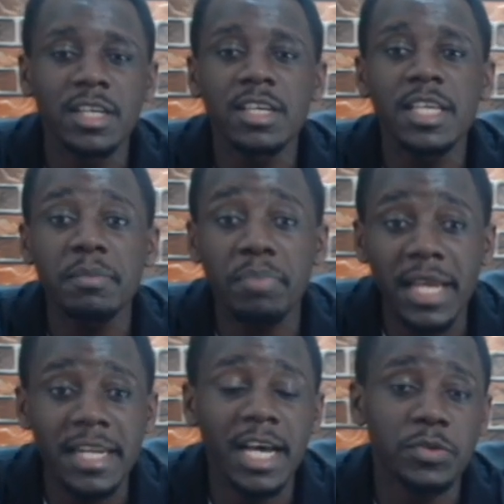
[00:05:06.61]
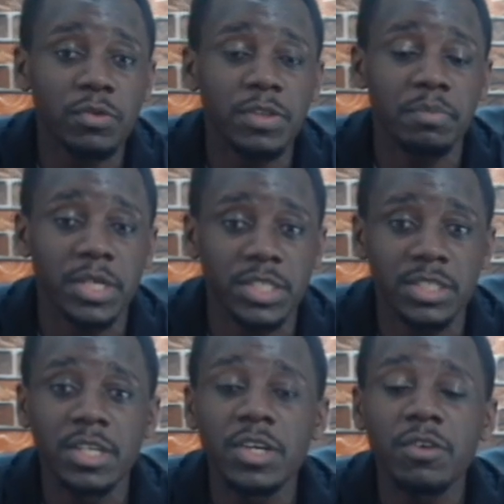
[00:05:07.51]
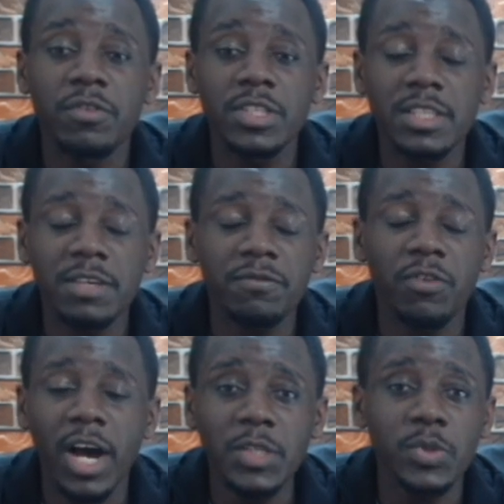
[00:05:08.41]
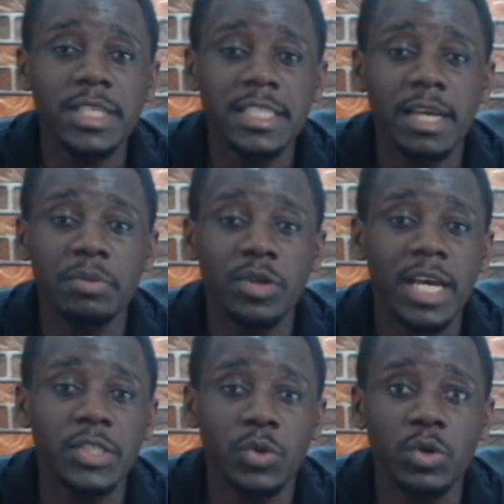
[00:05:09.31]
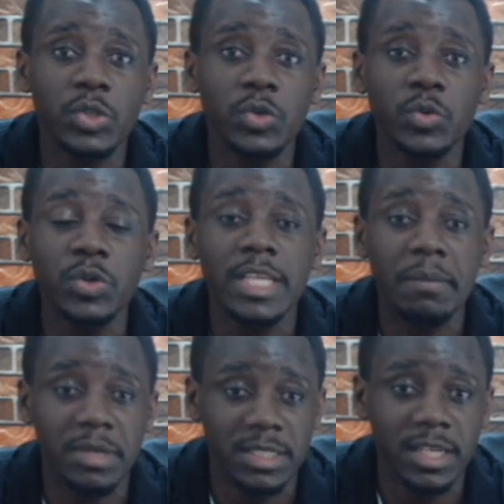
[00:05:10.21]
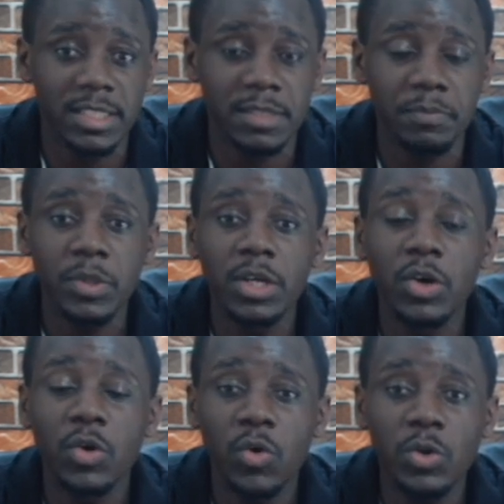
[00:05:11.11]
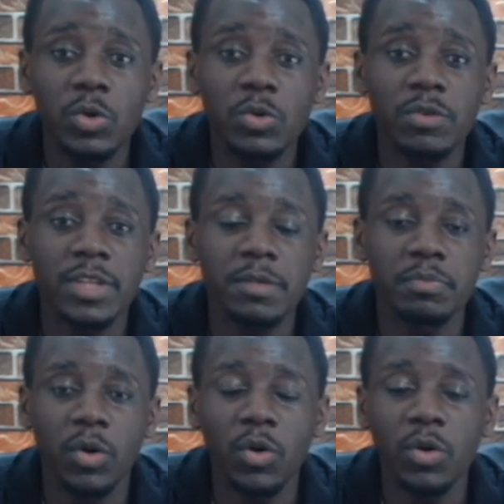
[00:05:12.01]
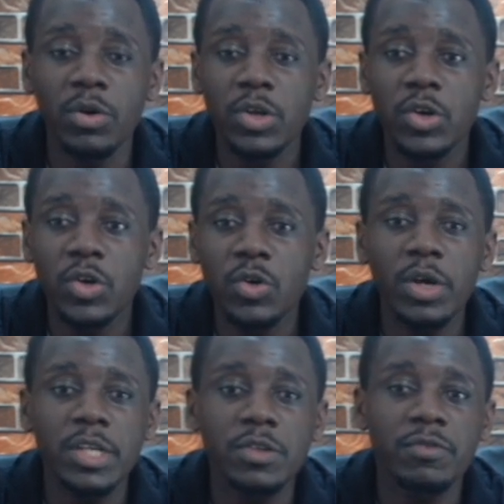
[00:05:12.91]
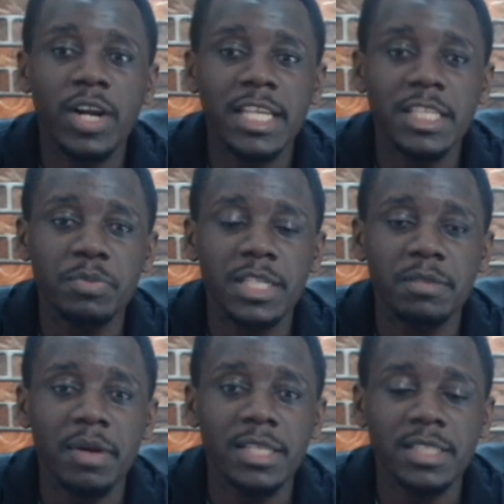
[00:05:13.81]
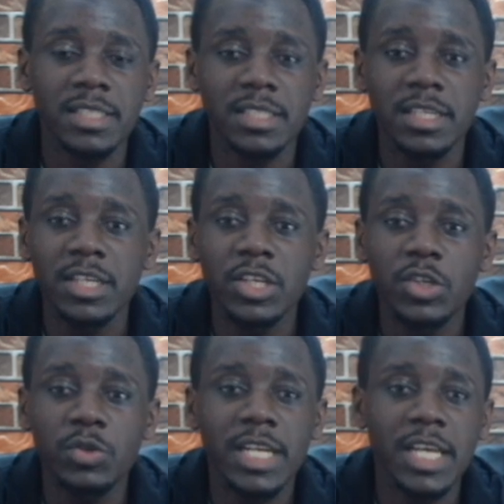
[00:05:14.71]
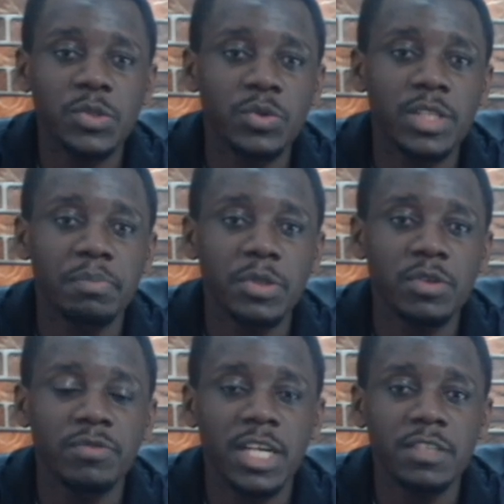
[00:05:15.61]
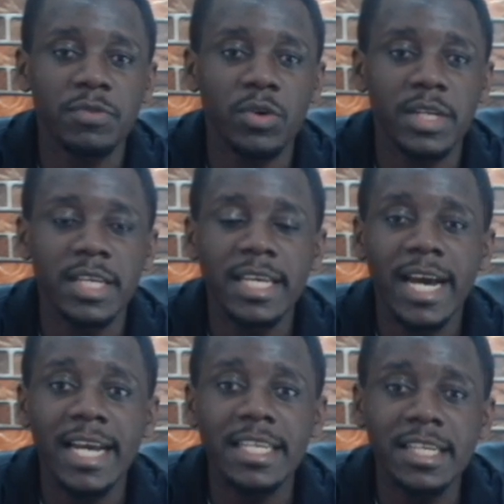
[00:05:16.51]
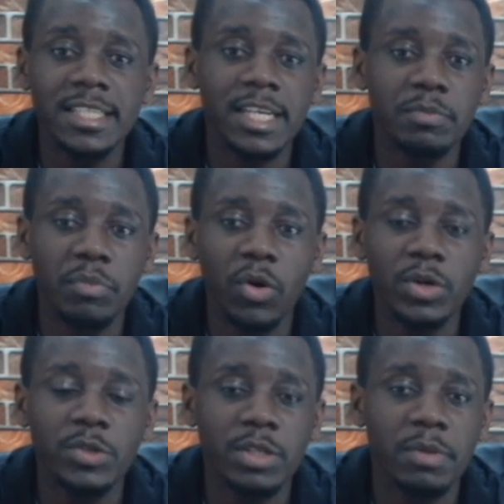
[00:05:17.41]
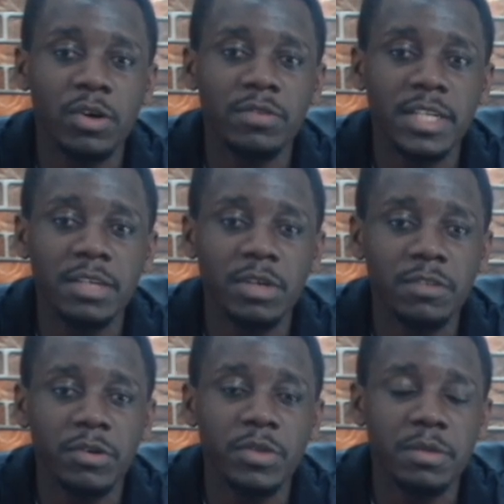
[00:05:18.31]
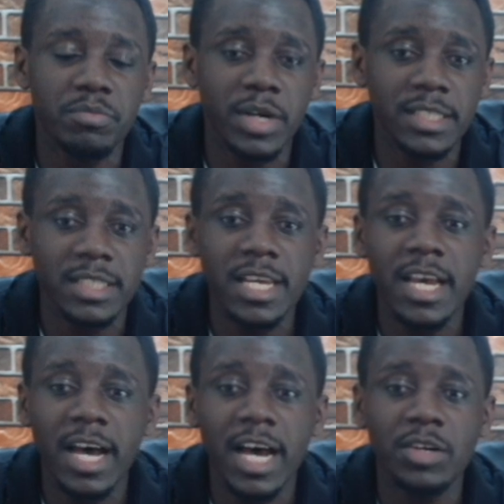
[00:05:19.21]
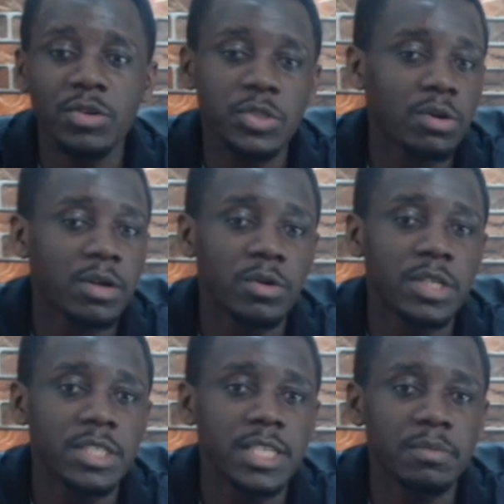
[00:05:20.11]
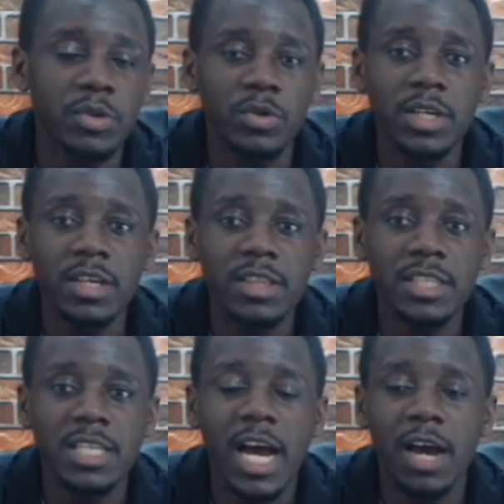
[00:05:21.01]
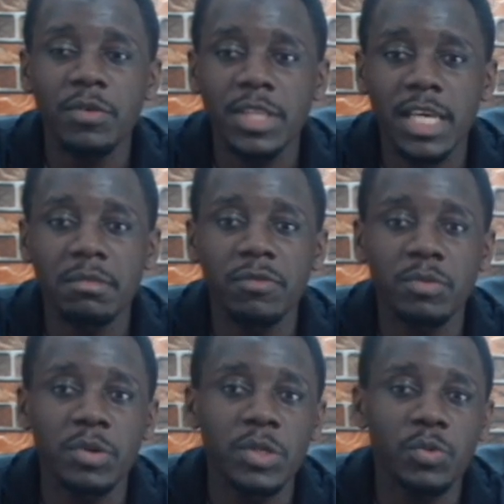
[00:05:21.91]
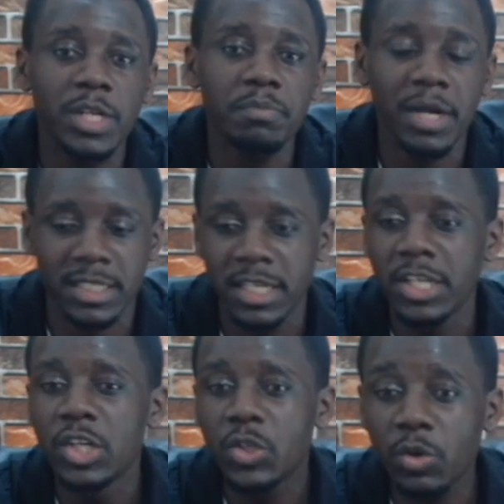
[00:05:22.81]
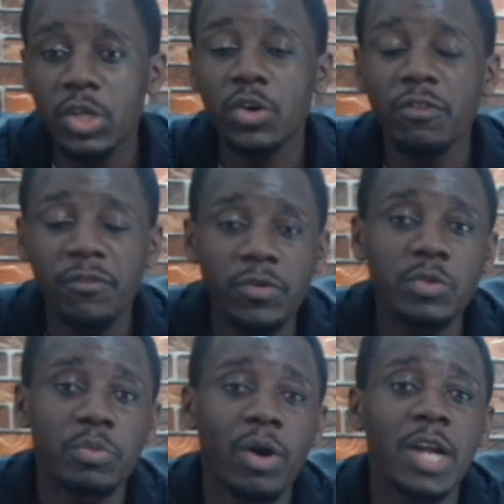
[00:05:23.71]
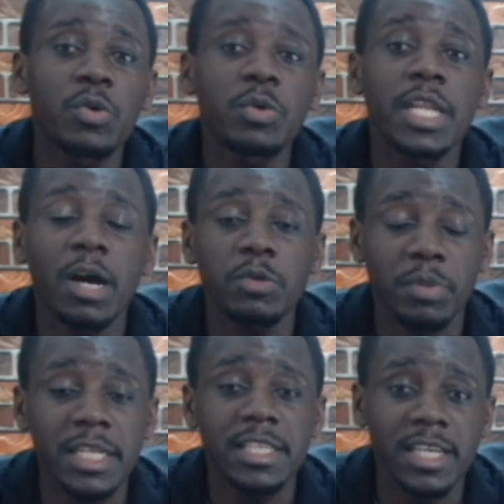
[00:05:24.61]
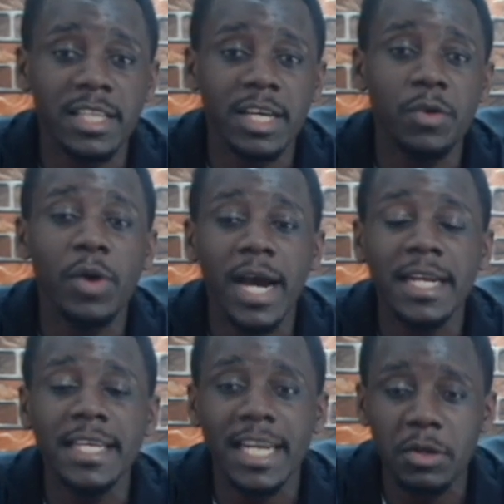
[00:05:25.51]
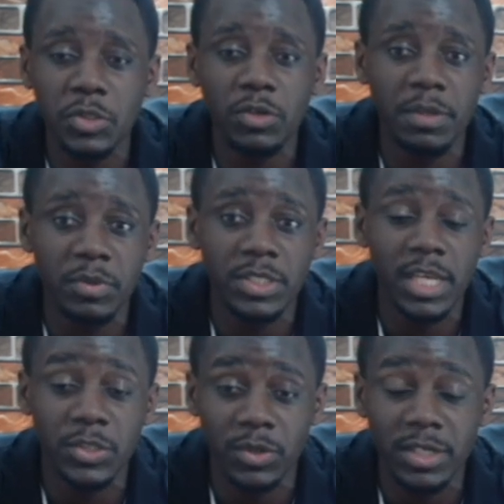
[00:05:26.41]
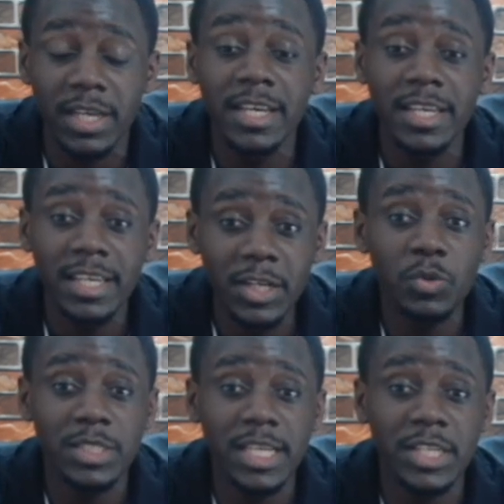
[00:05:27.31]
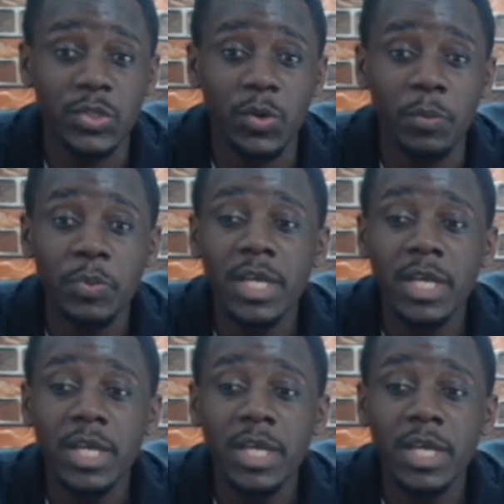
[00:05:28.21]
They played us off the pitch. For us, we just capitalized onto their mistakes, got hold of that ball, go into for line splitting passes, utilized onto the pace of Rashford, and hit that ball into the back of the net. Rashford with a brace, Anthony scoring on his debut. That's how the game of football really went. But talking of football and who really outplayed the other, who had a lion's share of the possession, it was Arsenal.